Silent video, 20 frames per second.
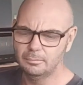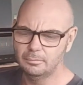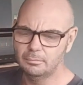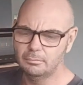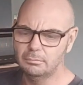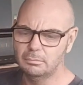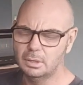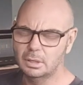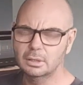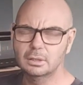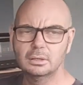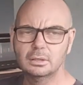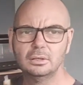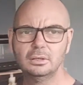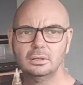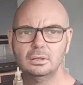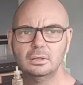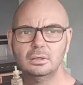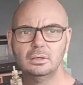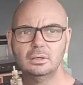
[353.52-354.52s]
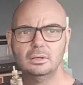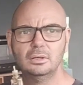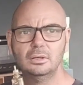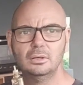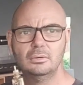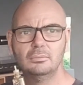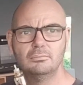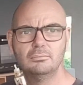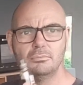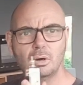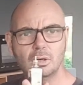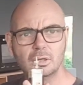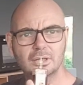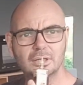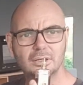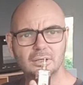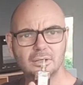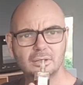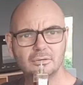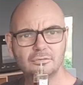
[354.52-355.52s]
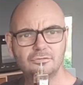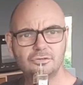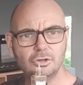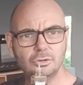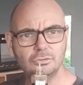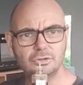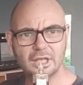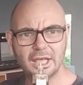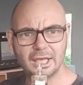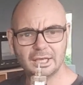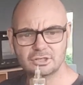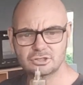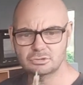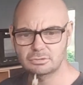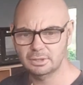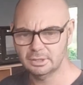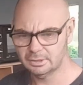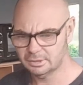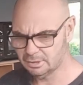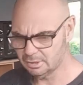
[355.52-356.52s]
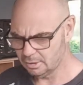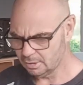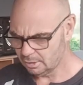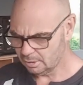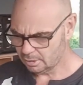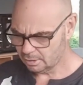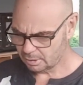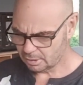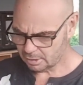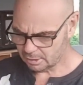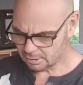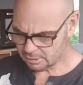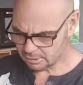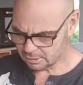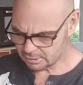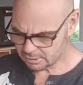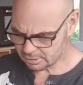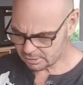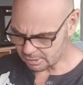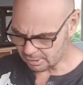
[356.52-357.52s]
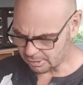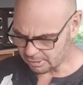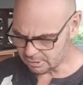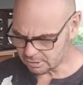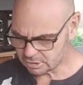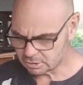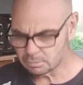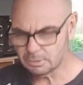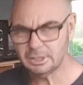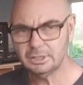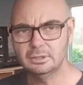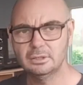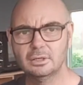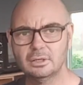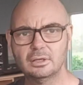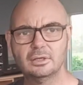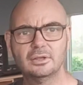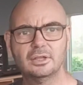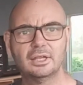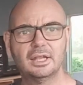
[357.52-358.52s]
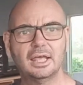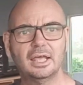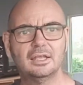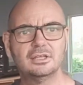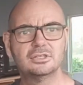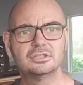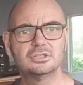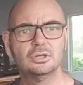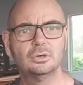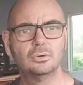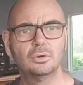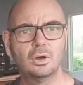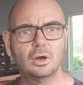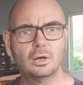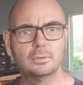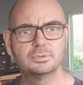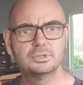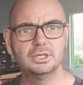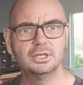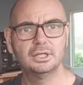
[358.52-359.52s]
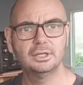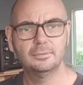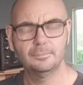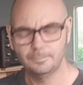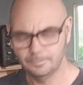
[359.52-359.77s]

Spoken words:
monk fruit extract. It is a sweetener that has no carbs in it,